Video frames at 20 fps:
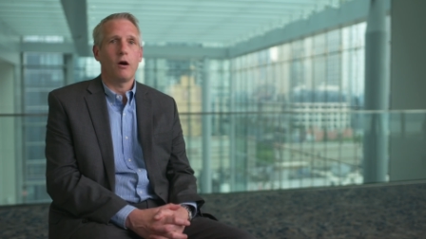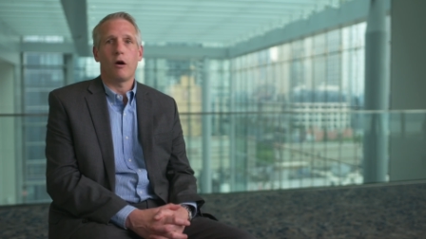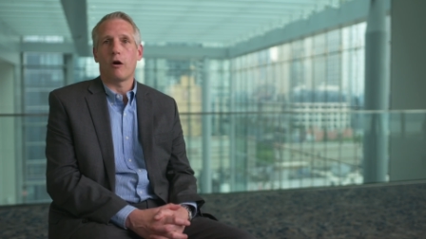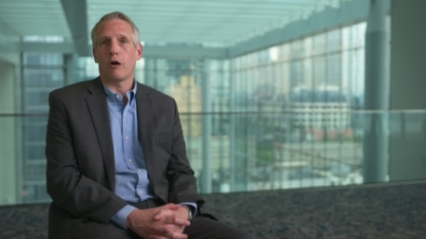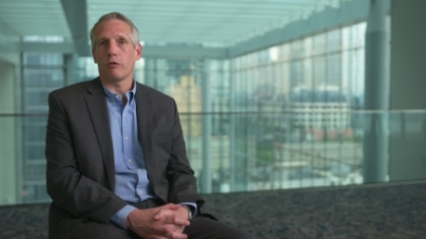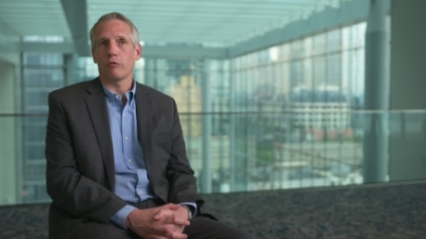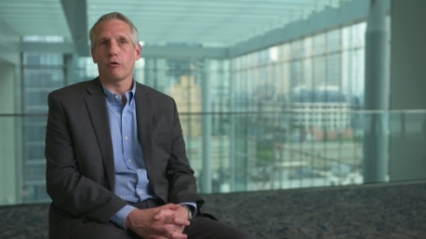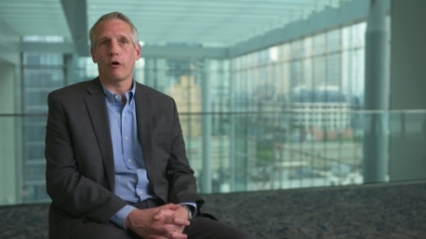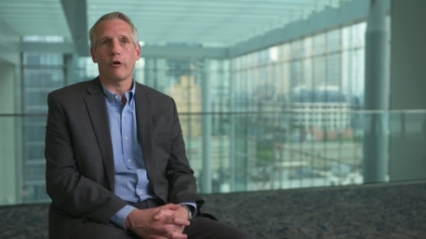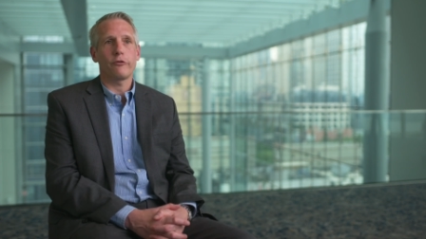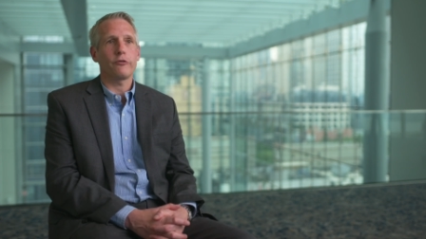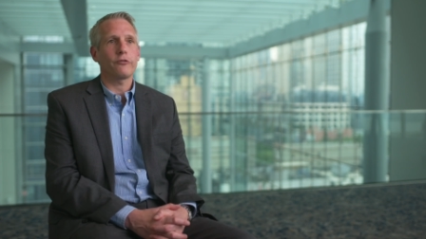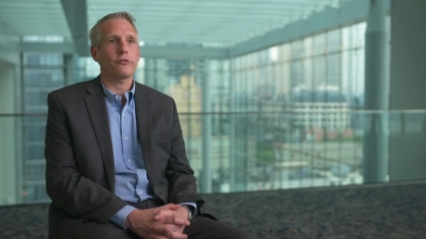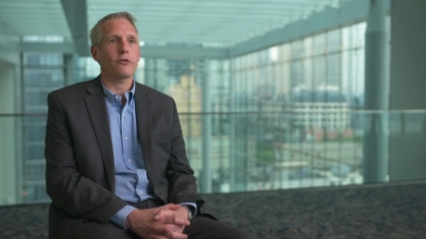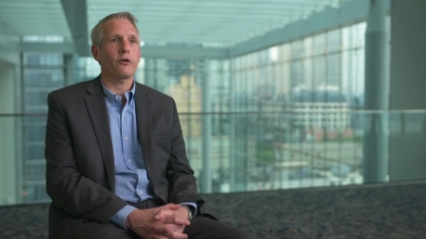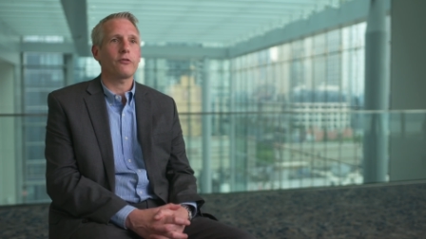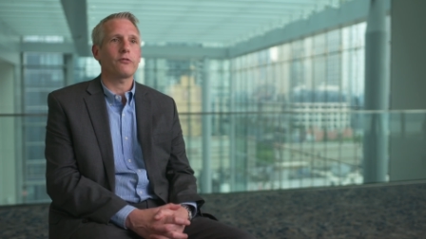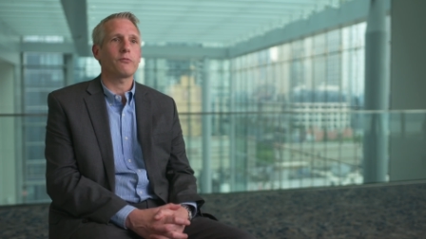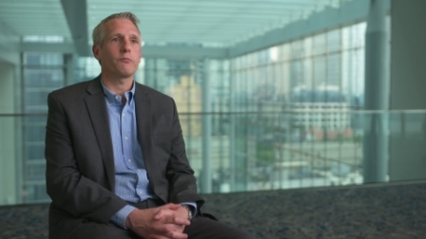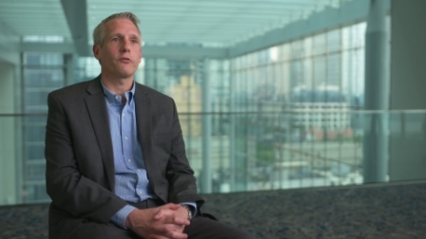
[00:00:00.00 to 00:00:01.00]
Our largest
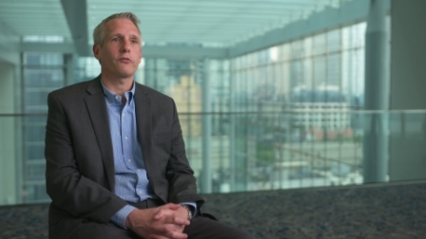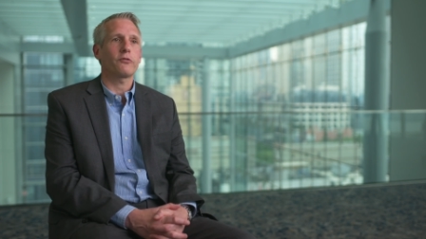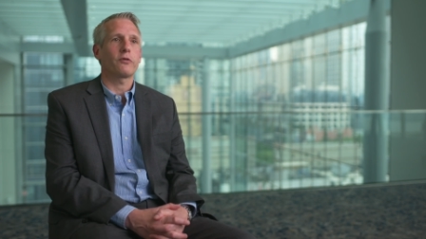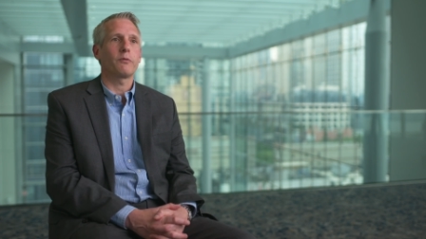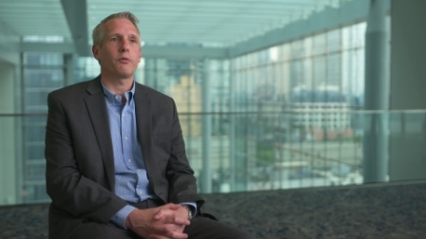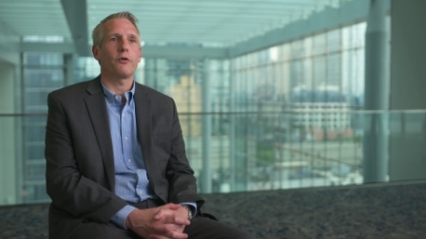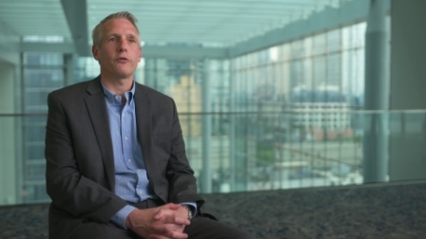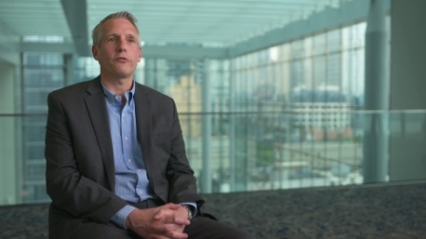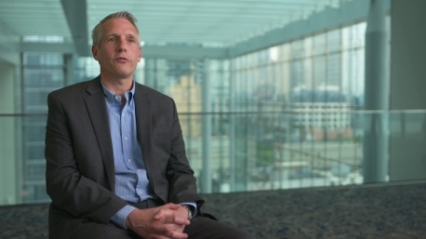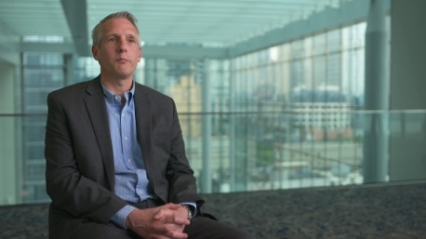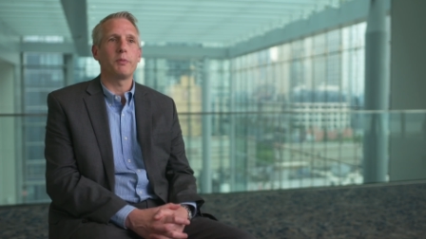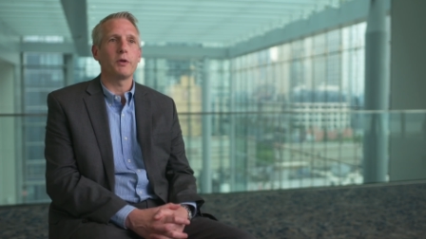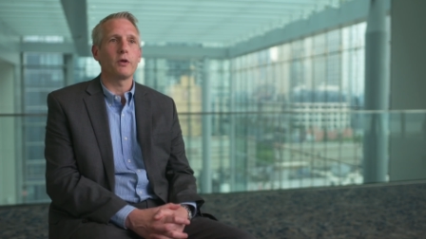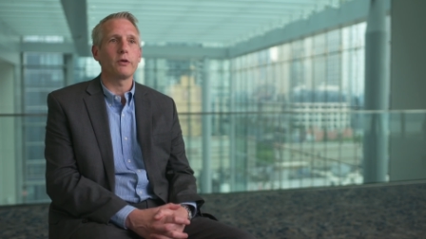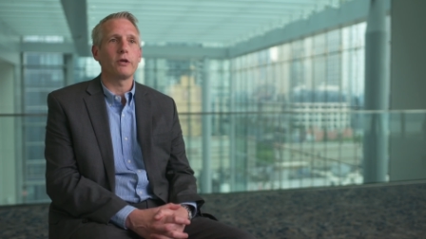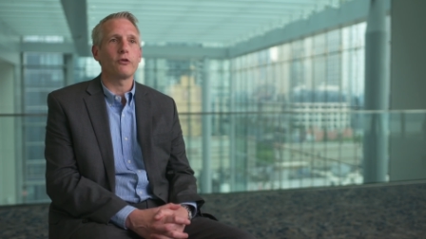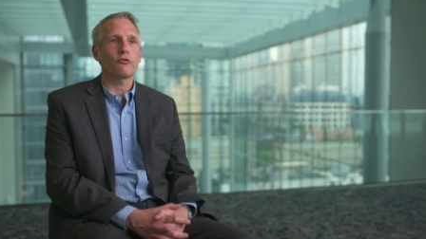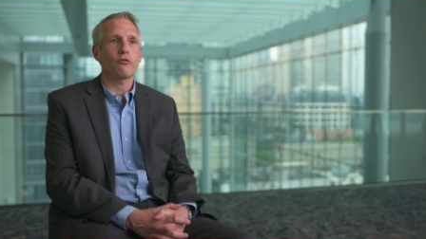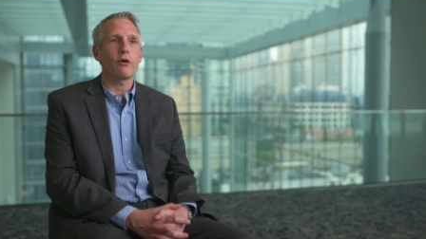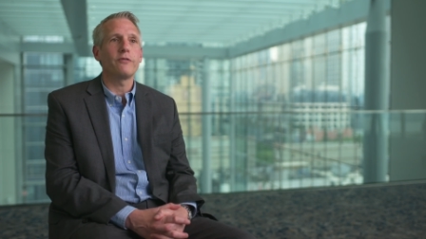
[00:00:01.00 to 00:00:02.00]
customers can push a
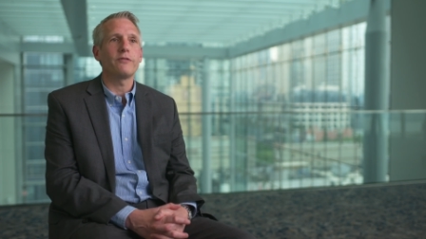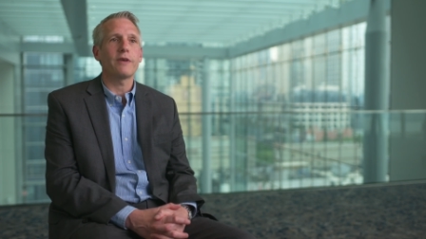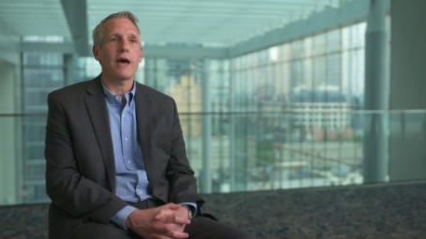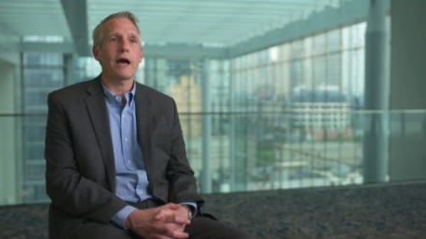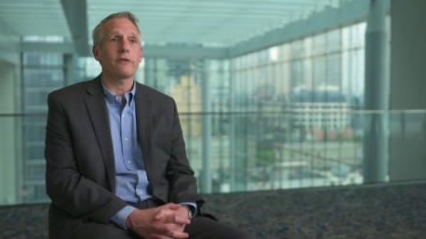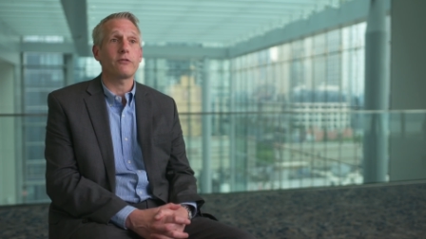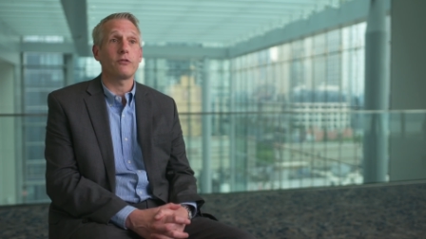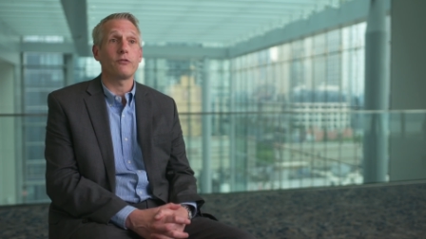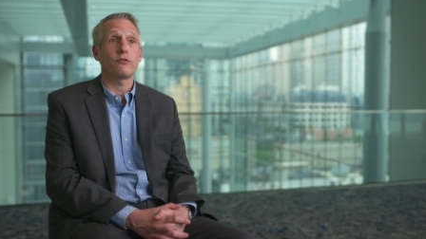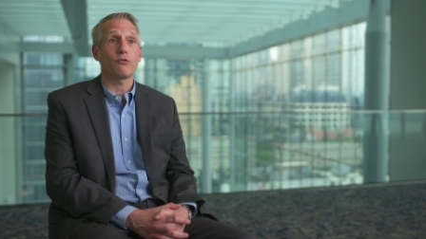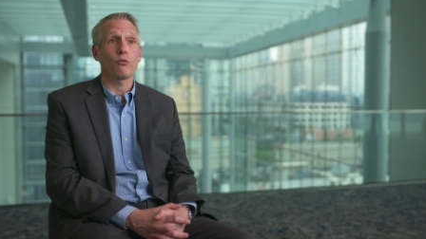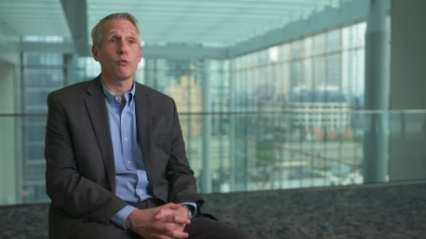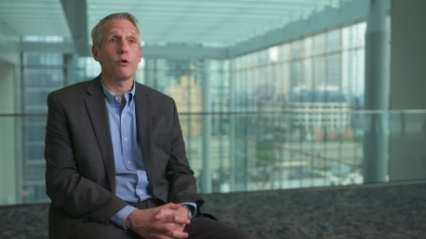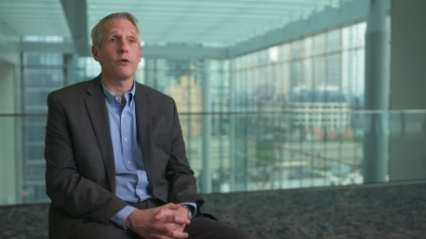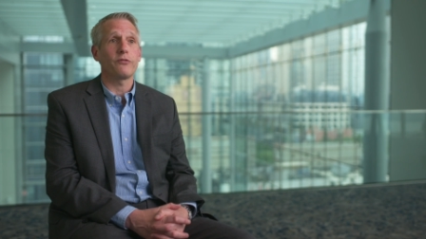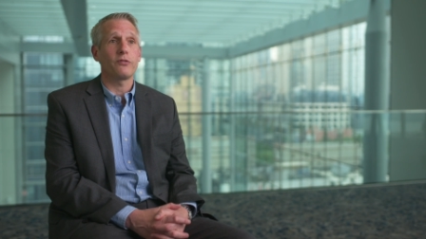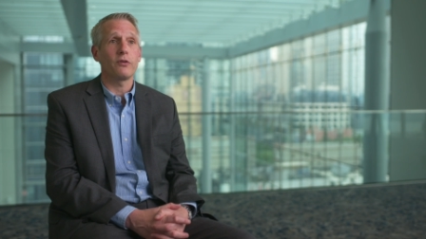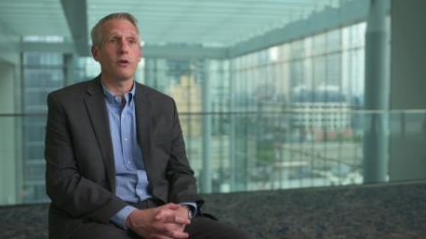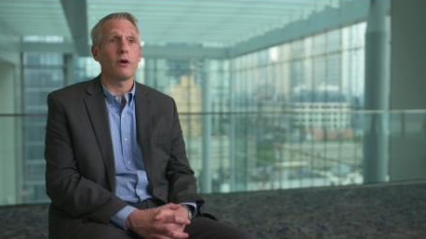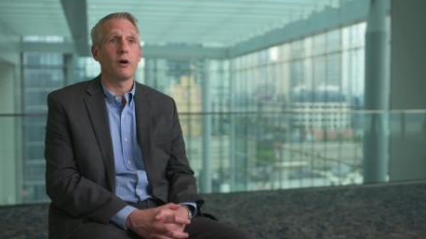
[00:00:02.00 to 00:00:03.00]
billion transactions through
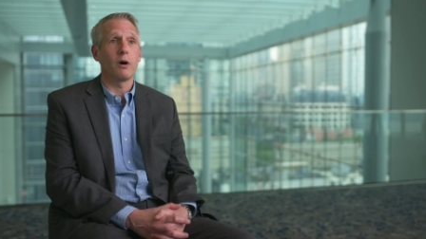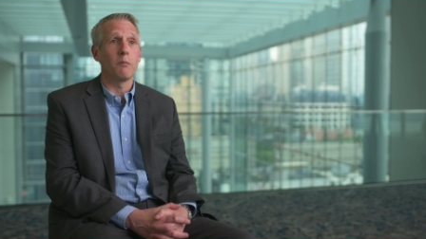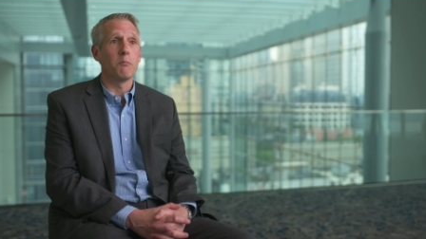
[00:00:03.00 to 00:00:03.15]
us uh,